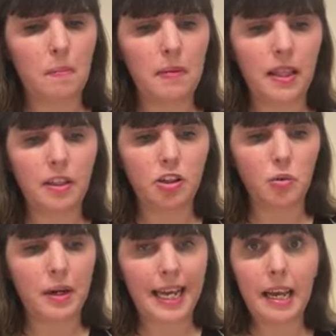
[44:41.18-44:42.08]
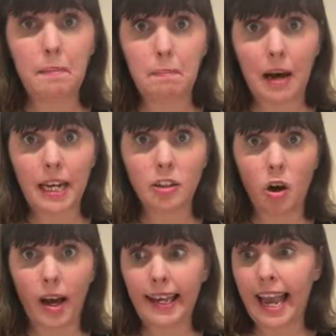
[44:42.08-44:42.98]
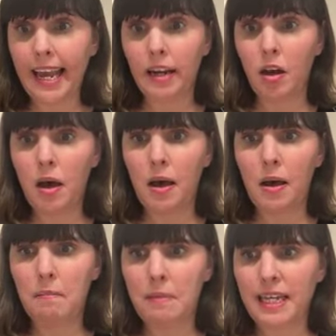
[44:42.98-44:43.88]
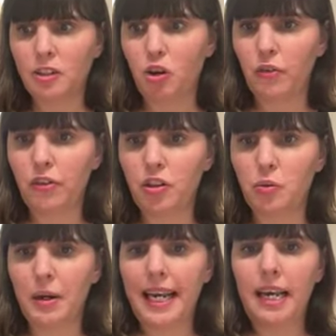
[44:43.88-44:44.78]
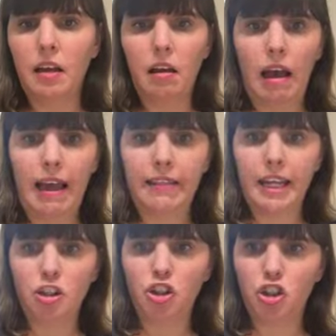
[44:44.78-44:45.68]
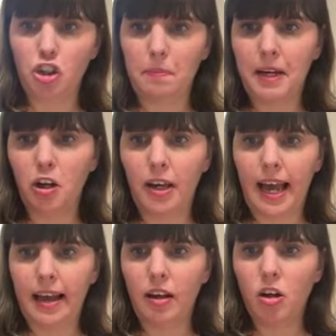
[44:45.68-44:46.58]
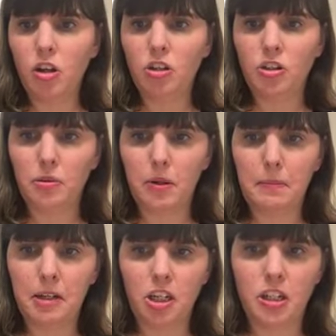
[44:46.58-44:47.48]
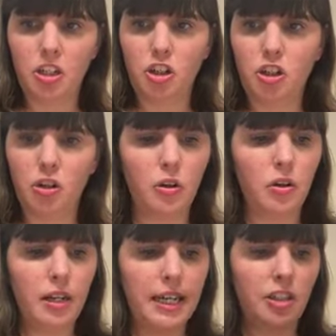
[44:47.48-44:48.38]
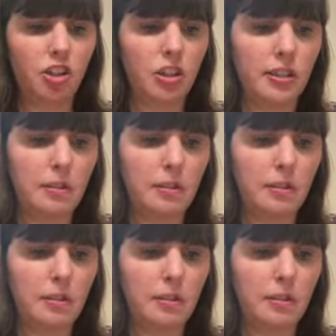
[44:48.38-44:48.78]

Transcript: from the doily, but I can mask off the doily and that should be okay. So what I'm going to do is